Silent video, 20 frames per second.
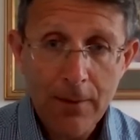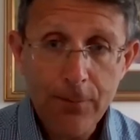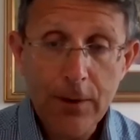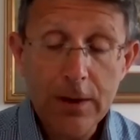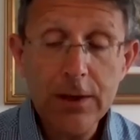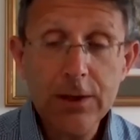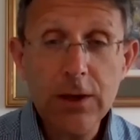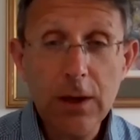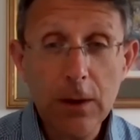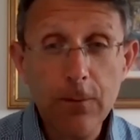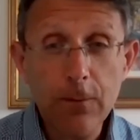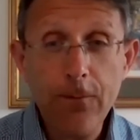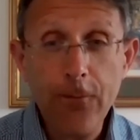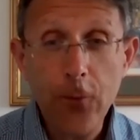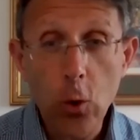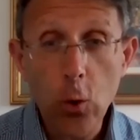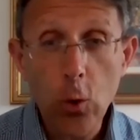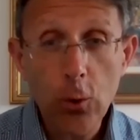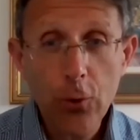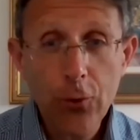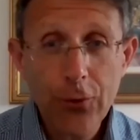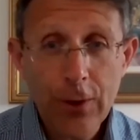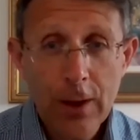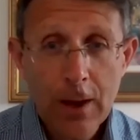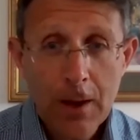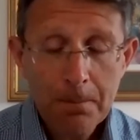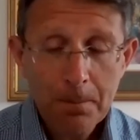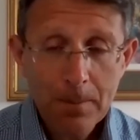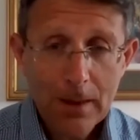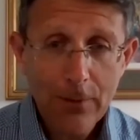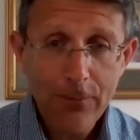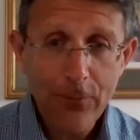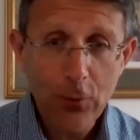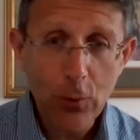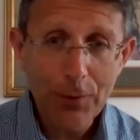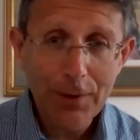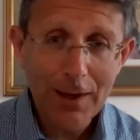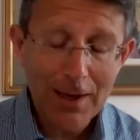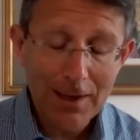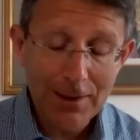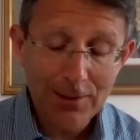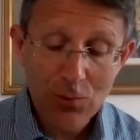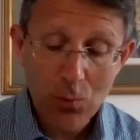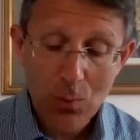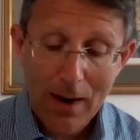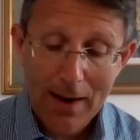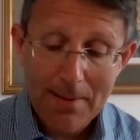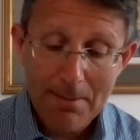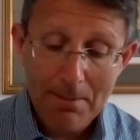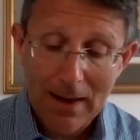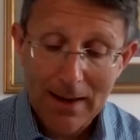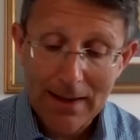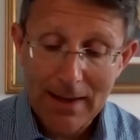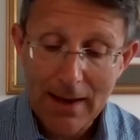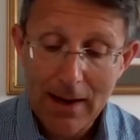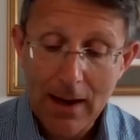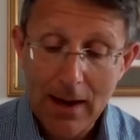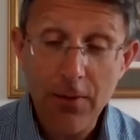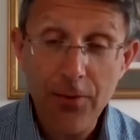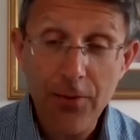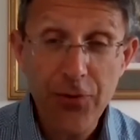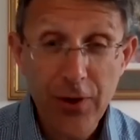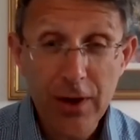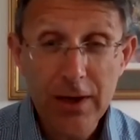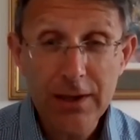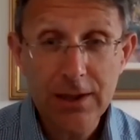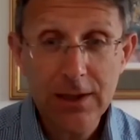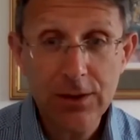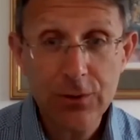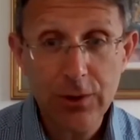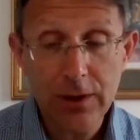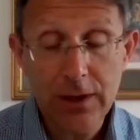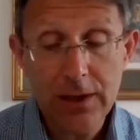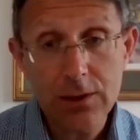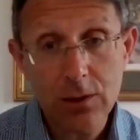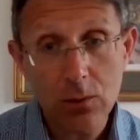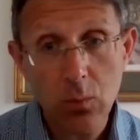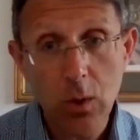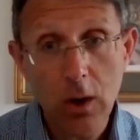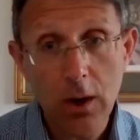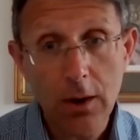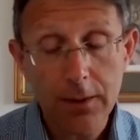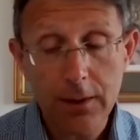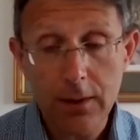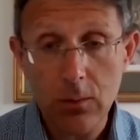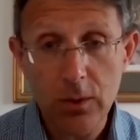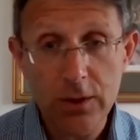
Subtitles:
finishing fourth for the each way money at 33 to 1,